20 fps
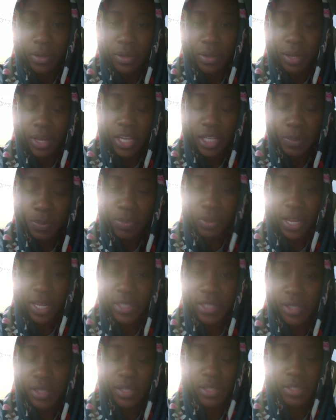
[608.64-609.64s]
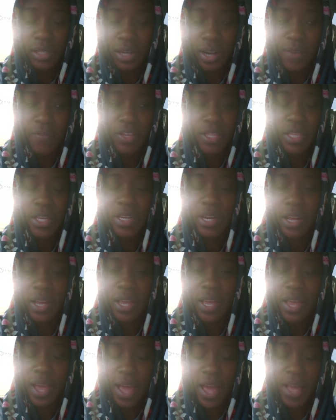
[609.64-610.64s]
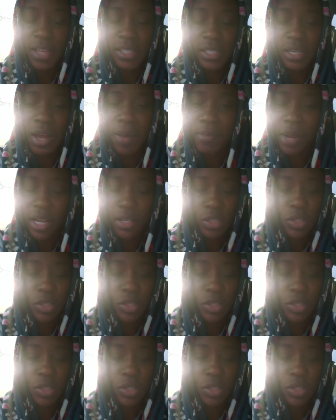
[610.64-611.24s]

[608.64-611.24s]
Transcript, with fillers: his blessings and everything that he has. And I'm not